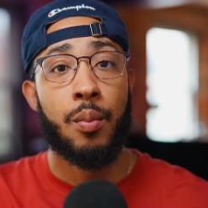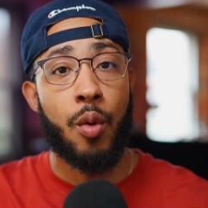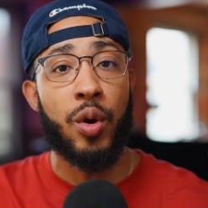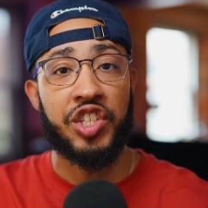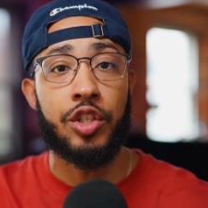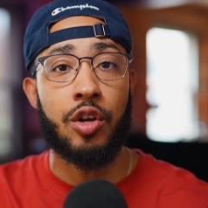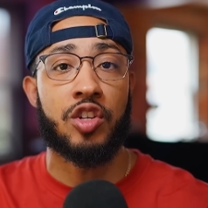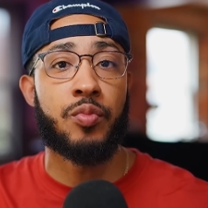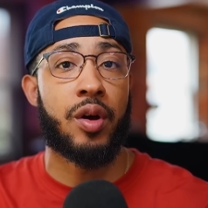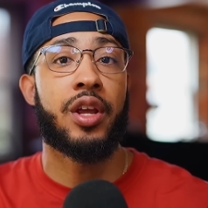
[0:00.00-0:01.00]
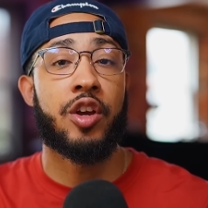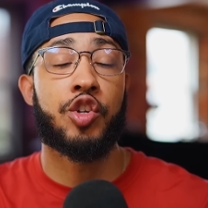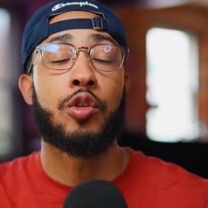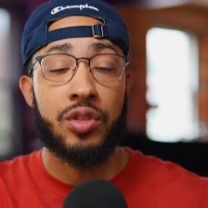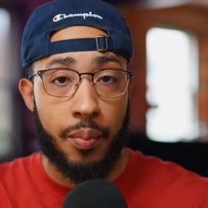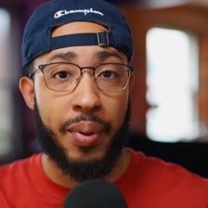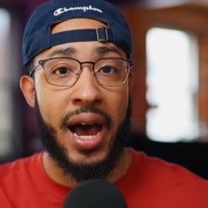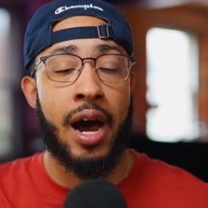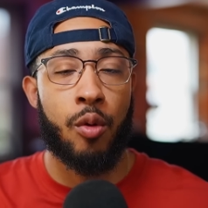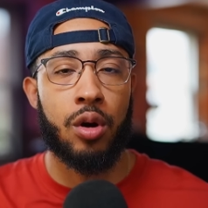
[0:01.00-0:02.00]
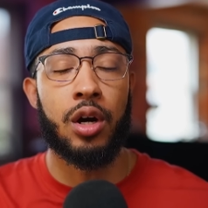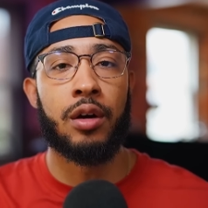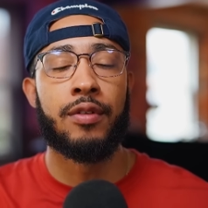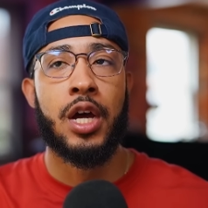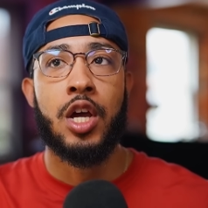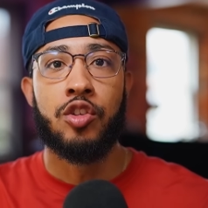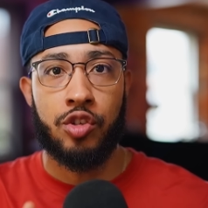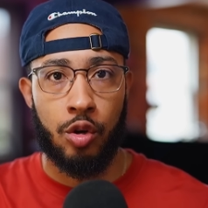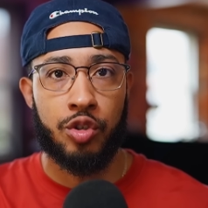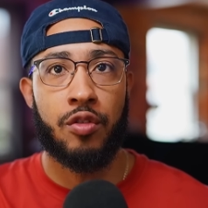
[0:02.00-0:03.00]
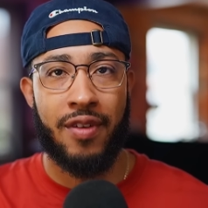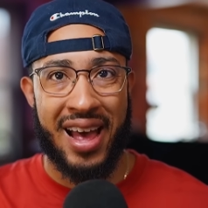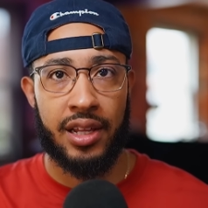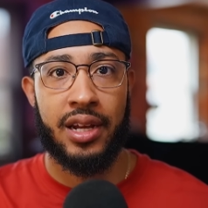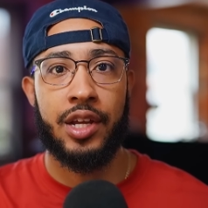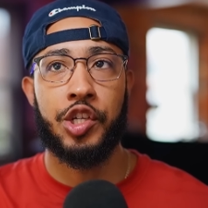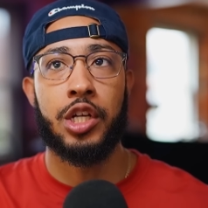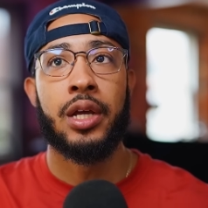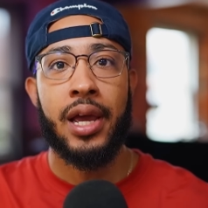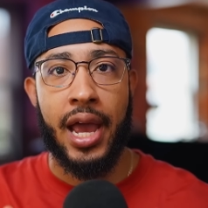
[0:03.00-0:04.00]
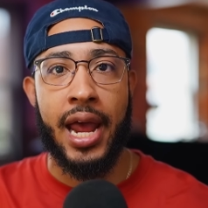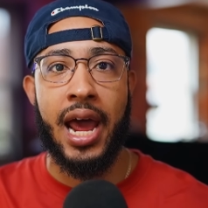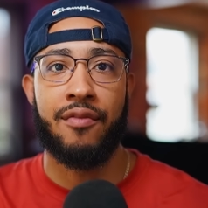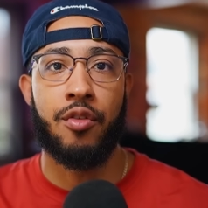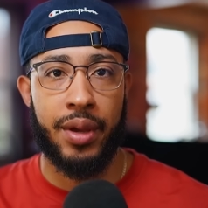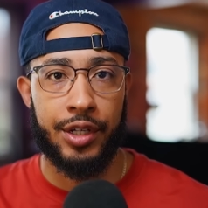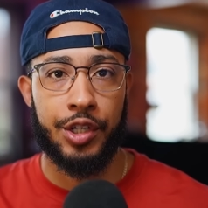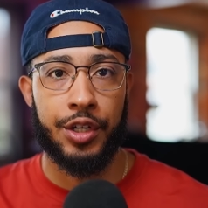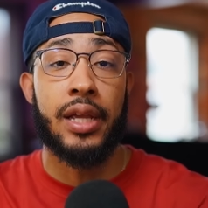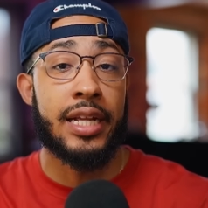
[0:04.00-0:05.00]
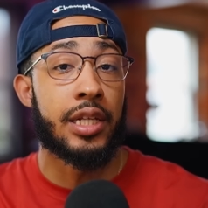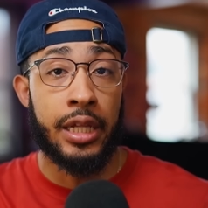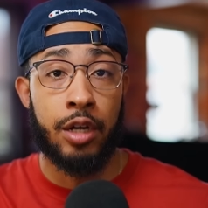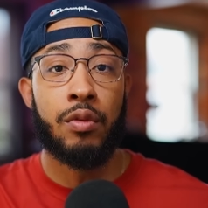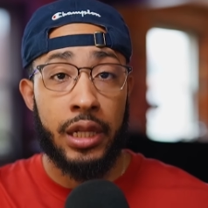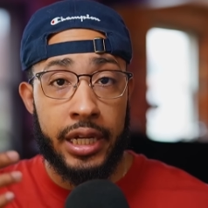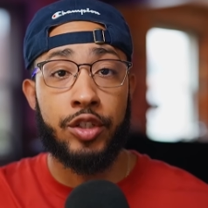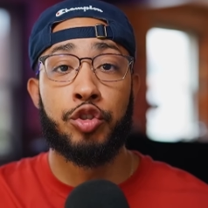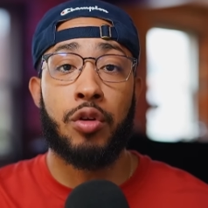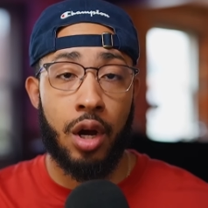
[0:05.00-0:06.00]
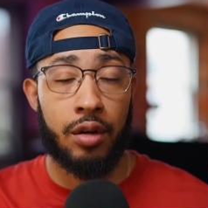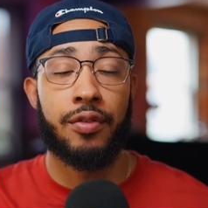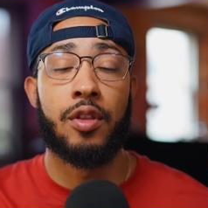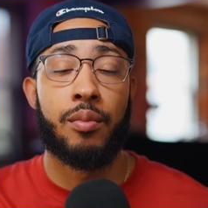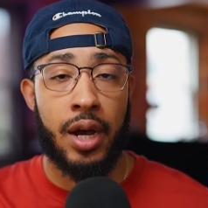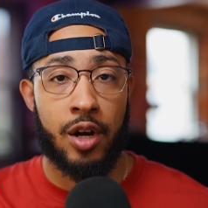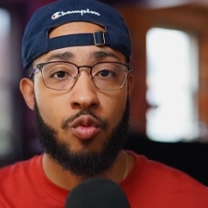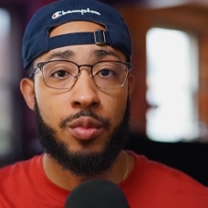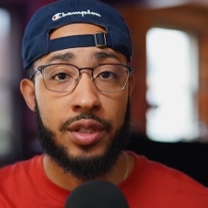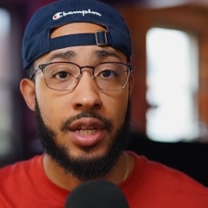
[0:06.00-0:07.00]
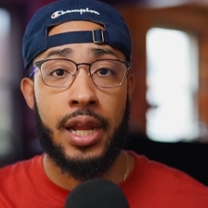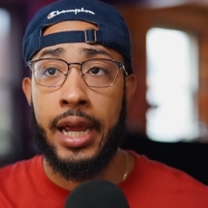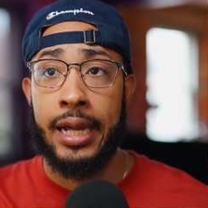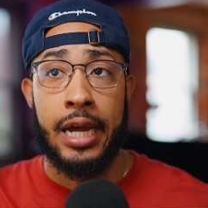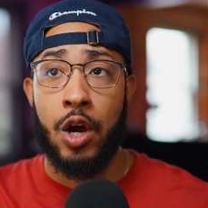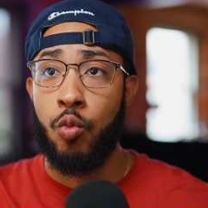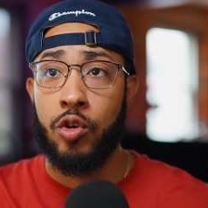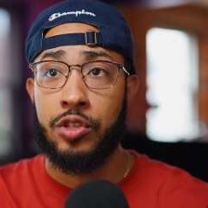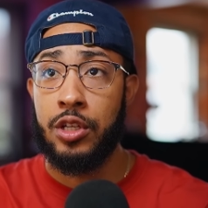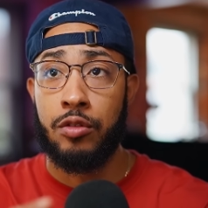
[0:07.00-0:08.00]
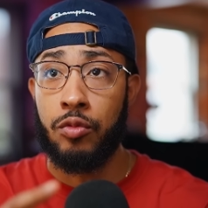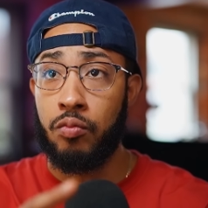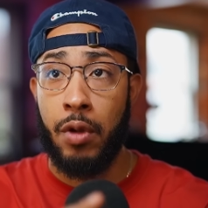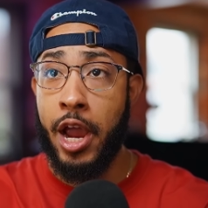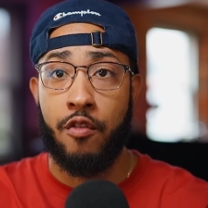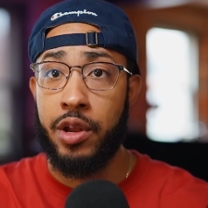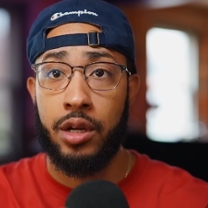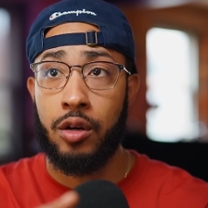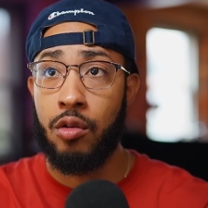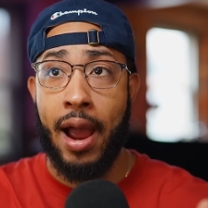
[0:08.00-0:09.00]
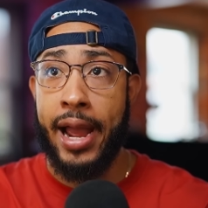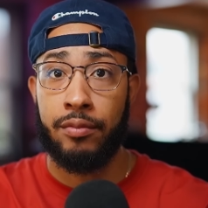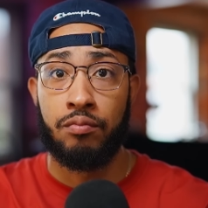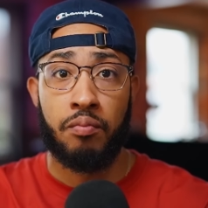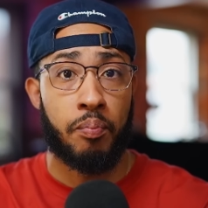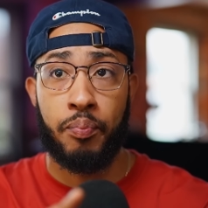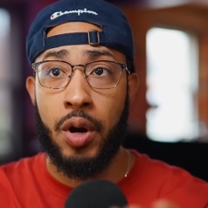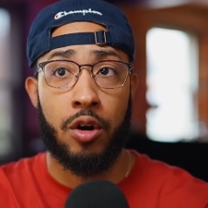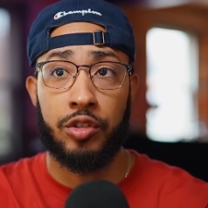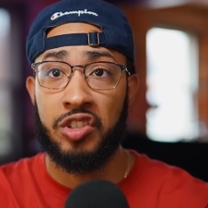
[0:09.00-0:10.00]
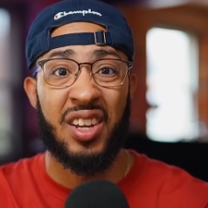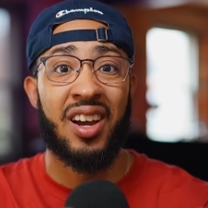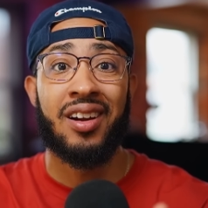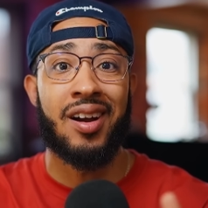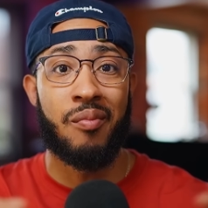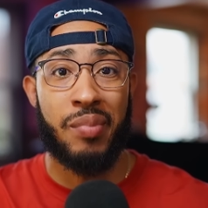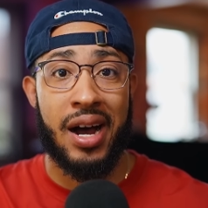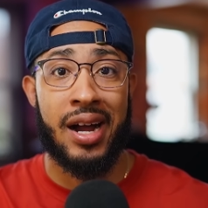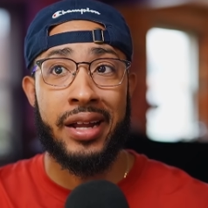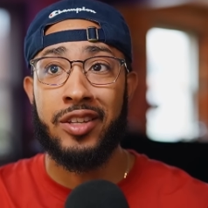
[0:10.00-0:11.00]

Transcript: But what she talks about here shows the power of social validation and affirmation. It's literally a drug for the modern woman today, worse than heroin, crack, perks combined.